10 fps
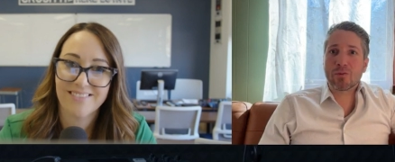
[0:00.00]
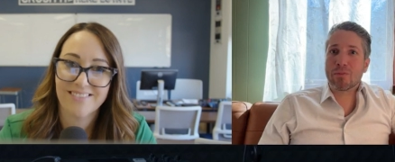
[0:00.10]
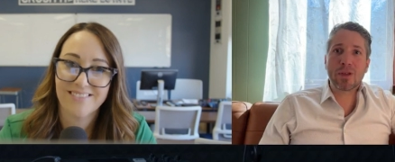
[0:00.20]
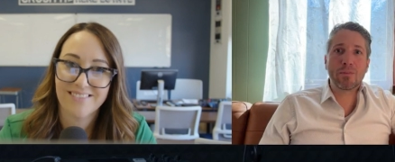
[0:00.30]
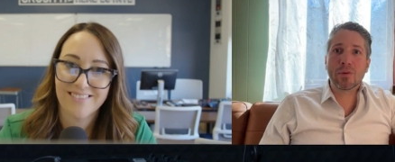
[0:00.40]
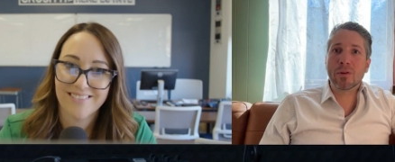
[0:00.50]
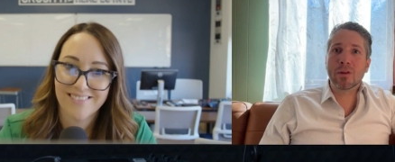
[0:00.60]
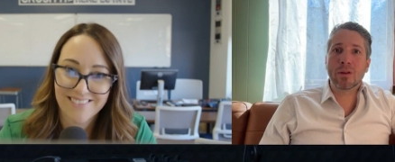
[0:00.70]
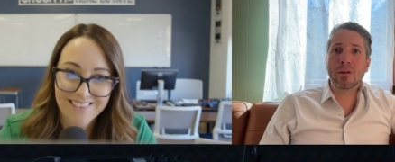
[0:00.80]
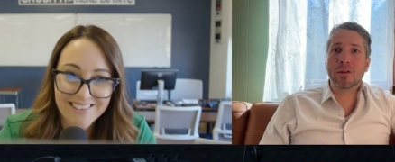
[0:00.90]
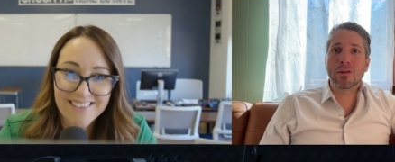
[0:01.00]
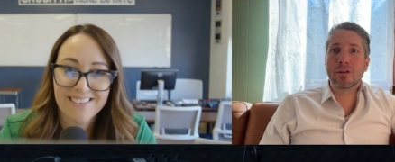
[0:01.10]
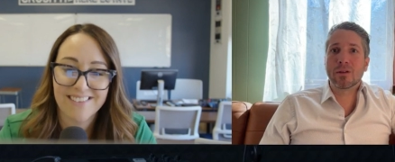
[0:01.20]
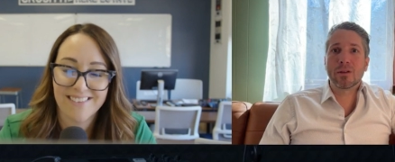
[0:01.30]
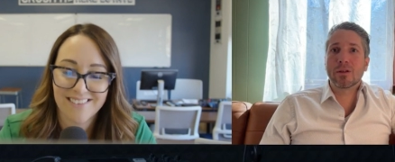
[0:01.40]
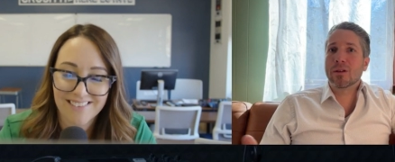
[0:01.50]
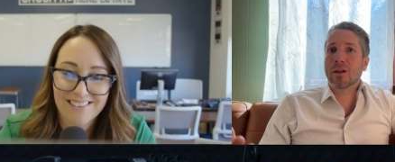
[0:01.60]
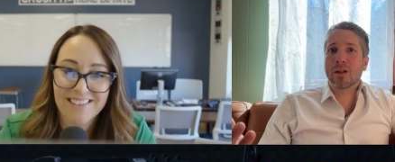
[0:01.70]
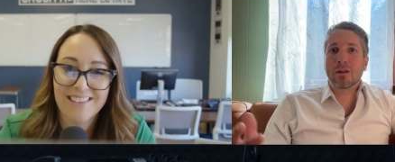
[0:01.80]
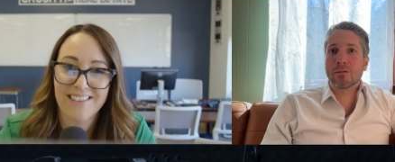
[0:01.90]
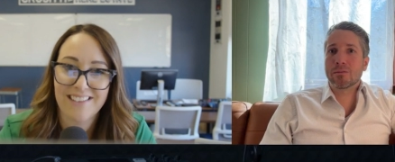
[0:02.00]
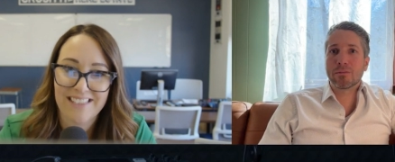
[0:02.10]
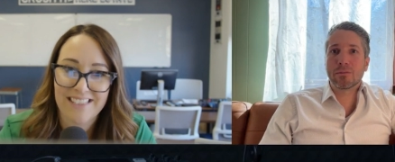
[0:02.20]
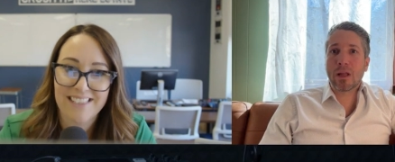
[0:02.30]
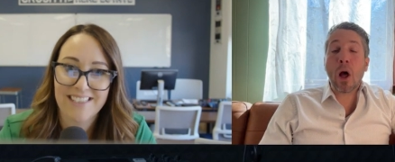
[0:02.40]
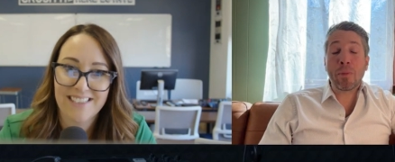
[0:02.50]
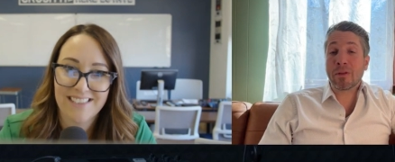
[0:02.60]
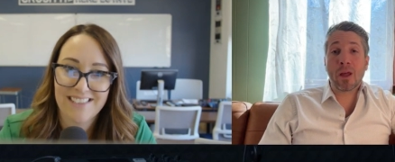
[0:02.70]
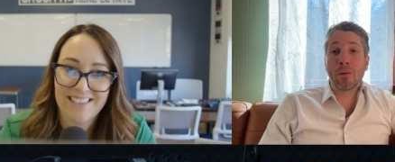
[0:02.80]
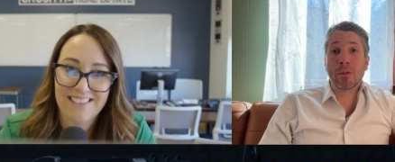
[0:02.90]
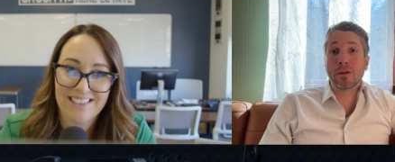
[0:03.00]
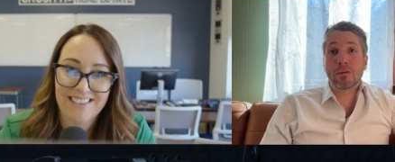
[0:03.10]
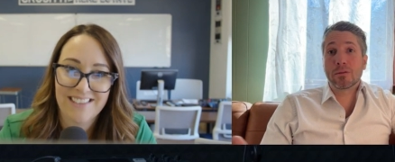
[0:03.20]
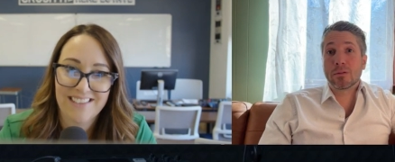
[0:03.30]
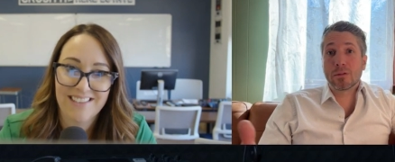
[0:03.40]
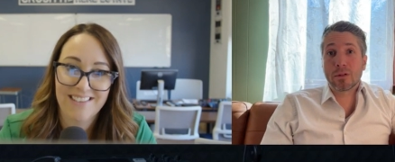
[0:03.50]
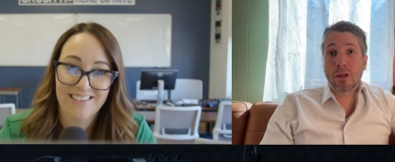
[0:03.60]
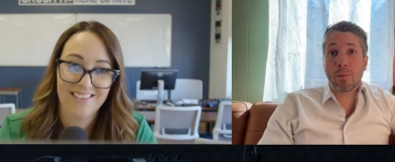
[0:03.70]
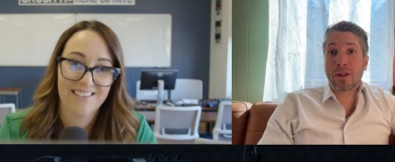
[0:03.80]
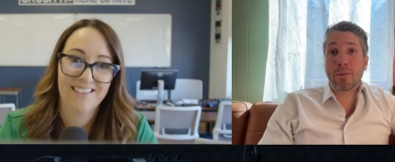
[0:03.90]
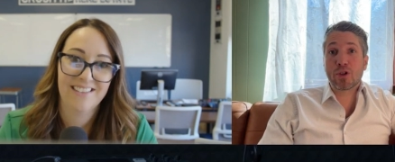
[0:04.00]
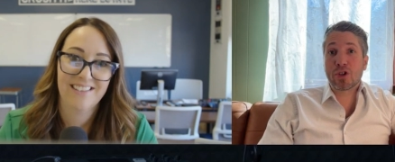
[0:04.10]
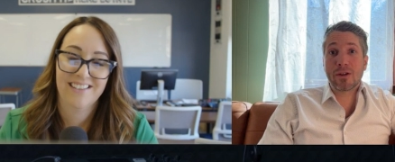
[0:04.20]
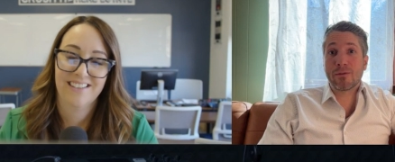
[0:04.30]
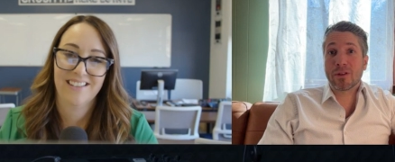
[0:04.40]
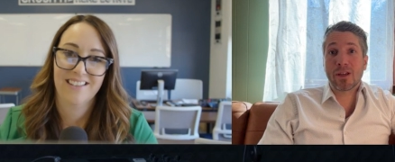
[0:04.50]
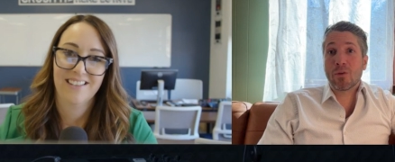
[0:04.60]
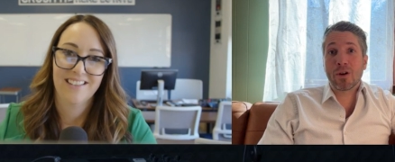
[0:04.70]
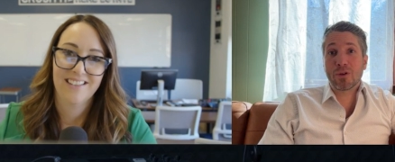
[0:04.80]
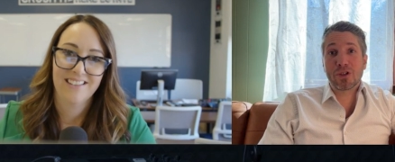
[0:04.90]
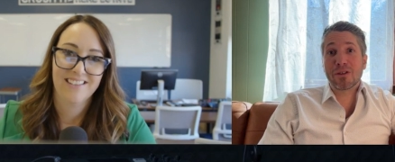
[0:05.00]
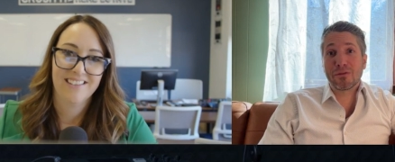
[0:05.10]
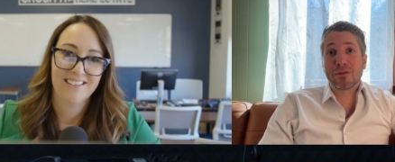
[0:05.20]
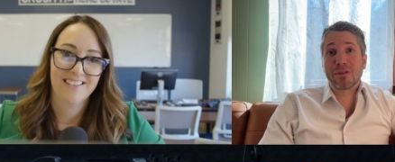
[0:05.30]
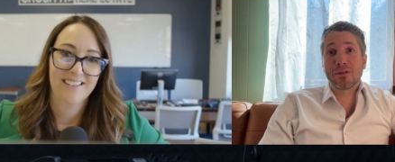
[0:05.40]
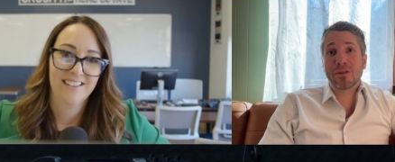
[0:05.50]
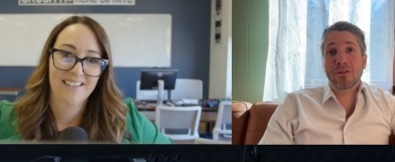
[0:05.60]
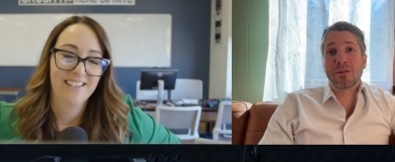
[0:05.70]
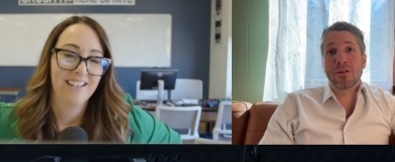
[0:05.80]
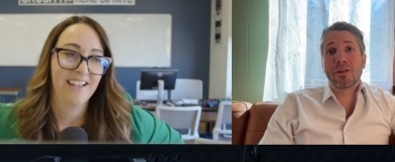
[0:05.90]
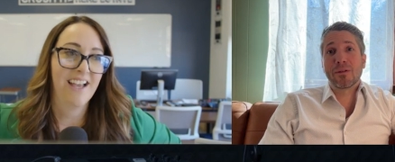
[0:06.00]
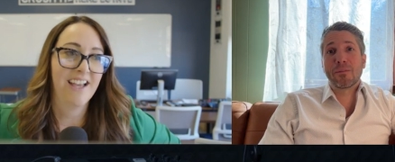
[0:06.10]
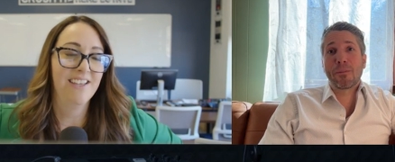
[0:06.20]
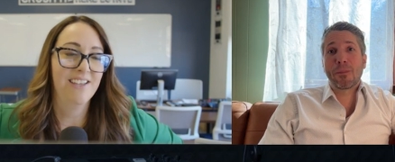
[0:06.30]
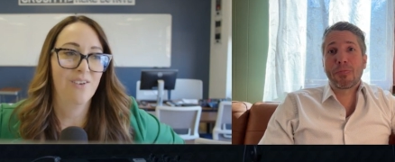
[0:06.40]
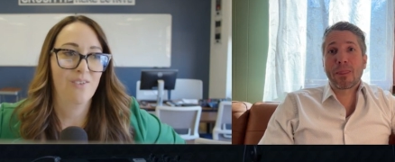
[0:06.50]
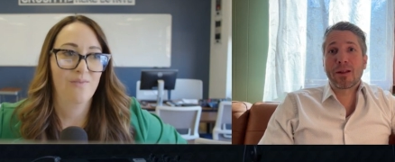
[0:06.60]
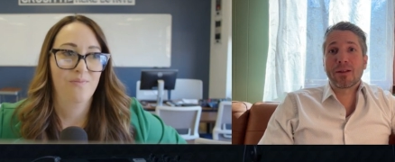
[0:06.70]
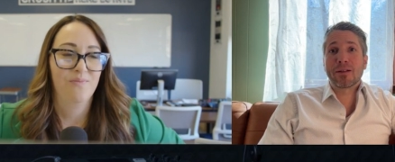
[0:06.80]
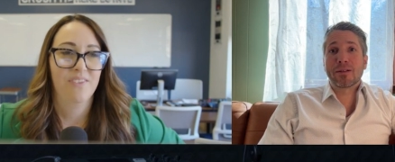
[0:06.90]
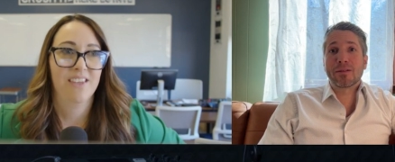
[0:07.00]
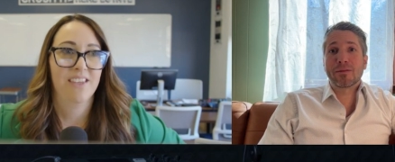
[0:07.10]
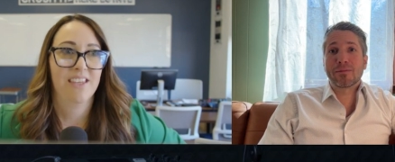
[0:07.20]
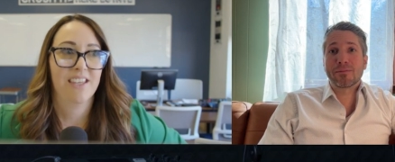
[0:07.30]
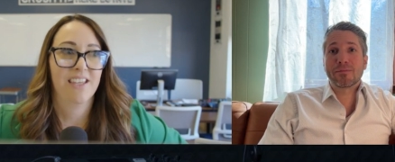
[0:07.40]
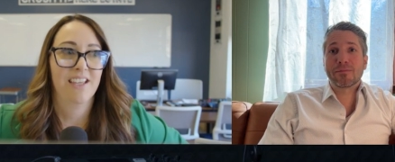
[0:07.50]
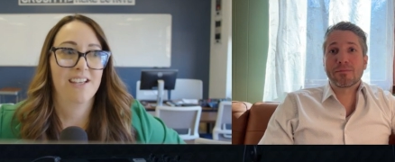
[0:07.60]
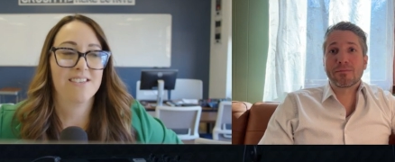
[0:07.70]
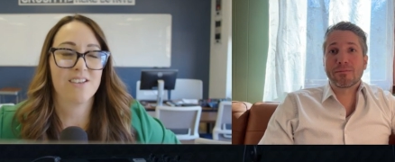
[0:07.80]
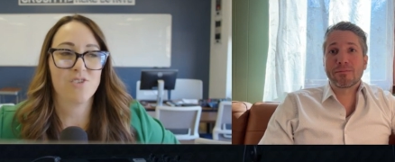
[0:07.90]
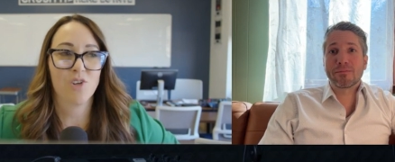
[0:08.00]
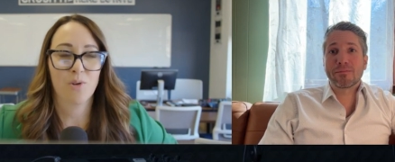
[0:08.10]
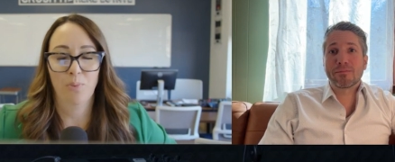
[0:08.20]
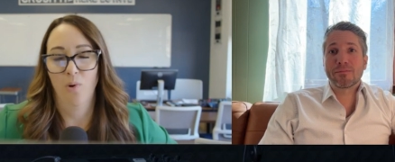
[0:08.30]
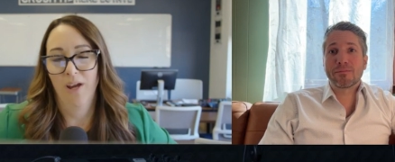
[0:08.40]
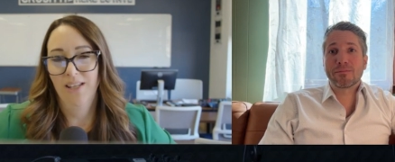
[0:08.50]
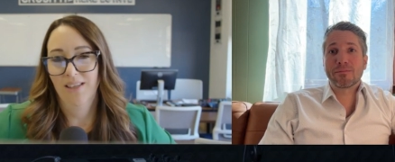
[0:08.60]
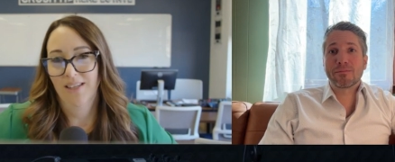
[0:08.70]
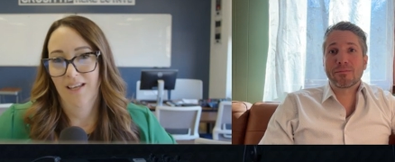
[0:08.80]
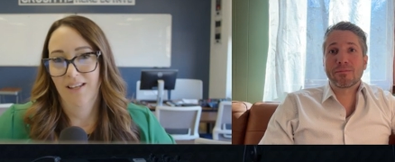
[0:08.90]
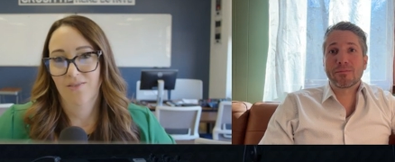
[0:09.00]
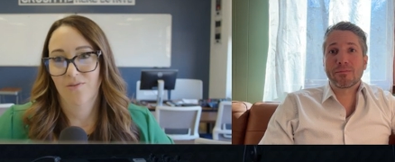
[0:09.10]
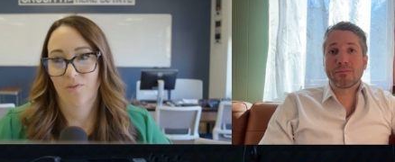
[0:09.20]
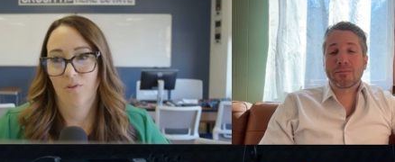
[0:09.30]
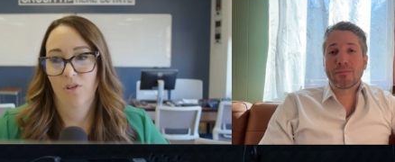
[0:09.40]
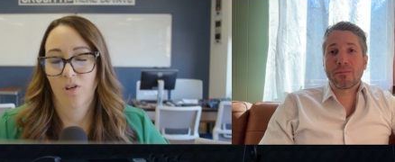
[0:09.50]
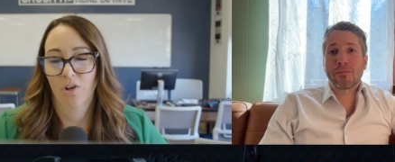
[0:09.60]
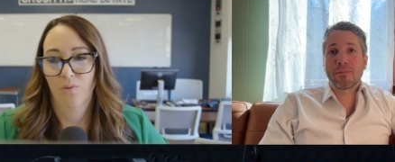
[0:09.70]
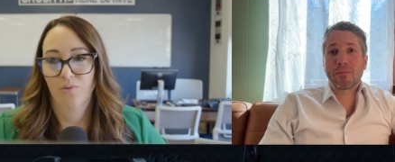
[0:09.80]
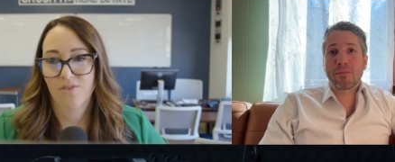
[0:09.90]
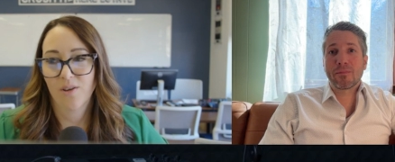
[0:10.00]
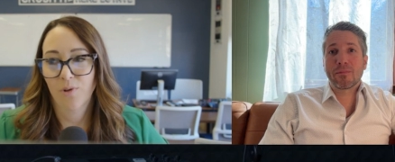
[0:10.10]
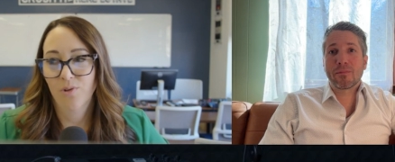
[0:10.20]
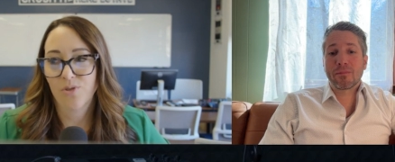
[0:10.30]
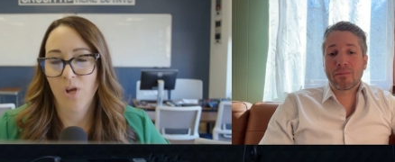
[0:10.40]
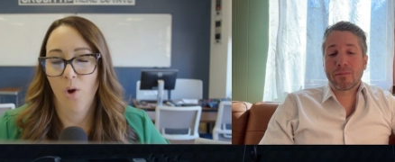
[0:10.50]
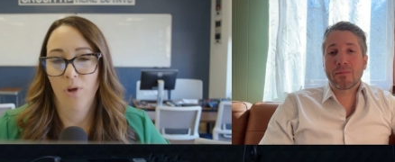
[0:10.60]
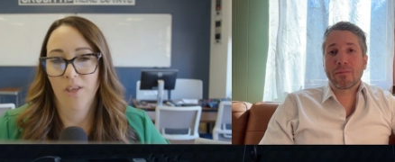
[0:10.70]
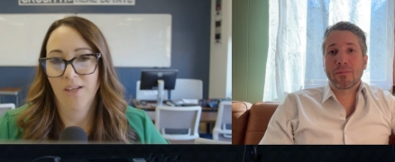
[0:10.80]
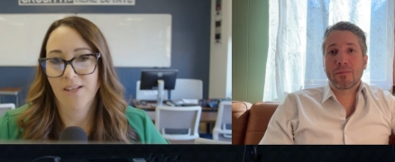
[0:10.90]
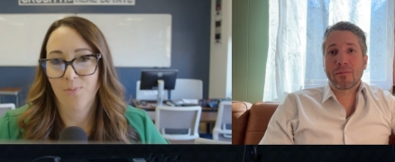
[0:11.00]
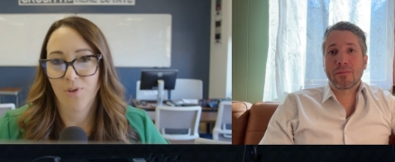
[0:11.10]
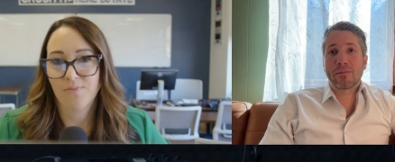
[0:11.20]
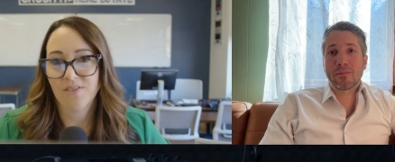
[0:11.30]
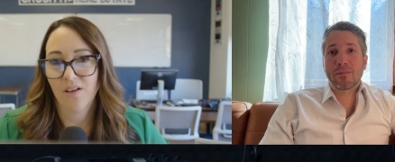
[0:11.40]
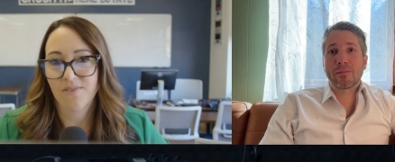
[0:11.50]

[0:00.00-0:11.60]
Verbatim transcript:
Speaker 1: with people and and helping them and helping them achieve what they want to achieve.
Speaker 2: You know? I it's such a good point that, you know, someone who's not willing to put themselves